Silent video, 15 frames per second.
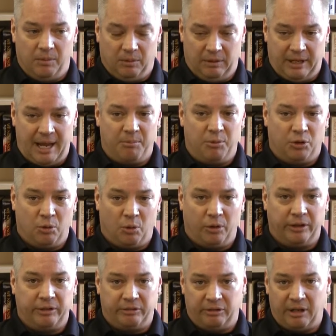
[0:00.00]

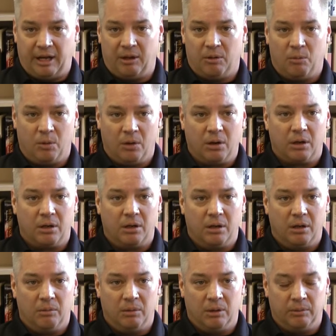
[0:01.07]
laboratory-style work
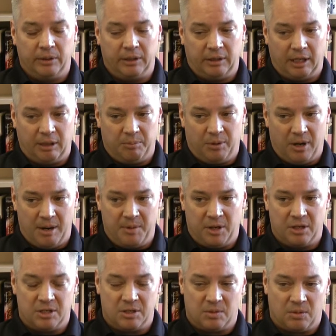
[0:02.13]
where we take
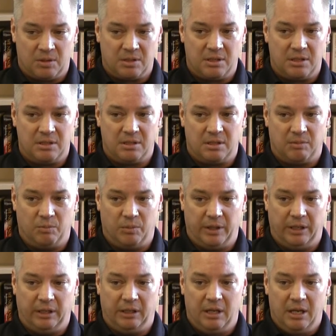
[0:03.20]
primary sources and
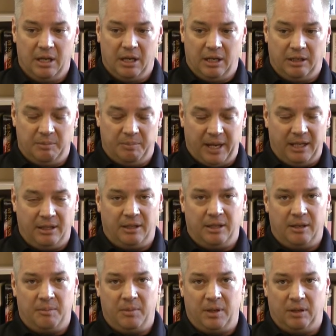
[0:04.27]
we debate
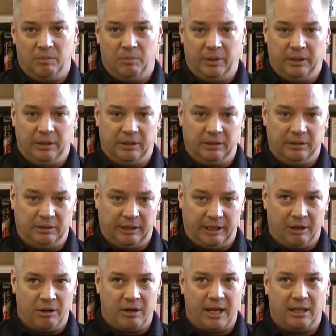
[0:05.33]
them and we
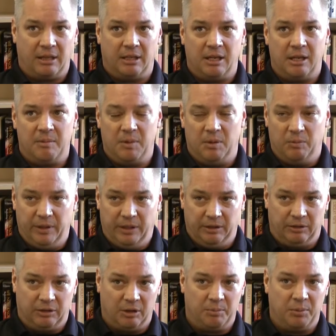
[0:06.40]
interrogate them and we
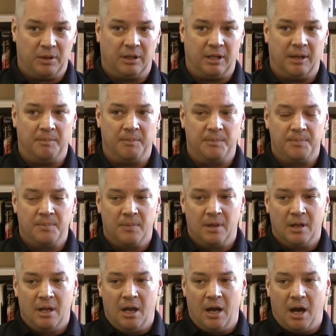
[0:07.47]
interpret them.
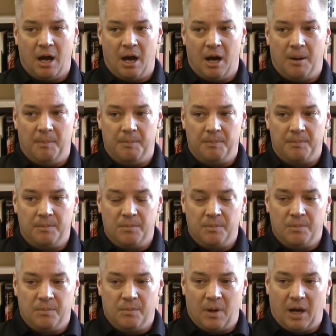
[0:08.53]

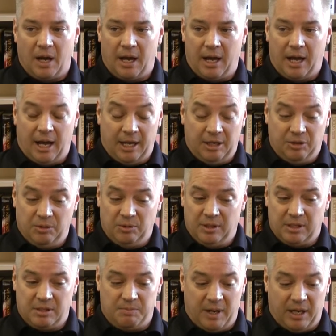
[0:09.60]
I do
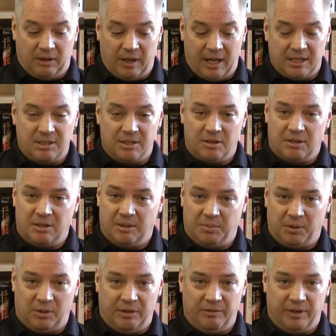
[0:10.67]
this. My classes are
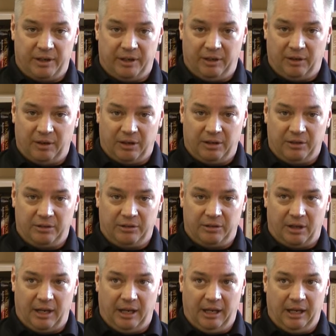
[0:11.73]
typically very large,
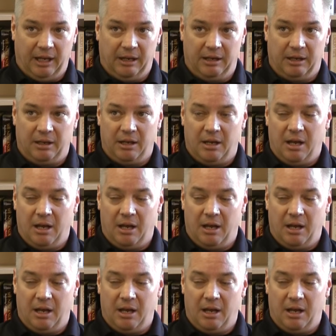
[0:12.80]
and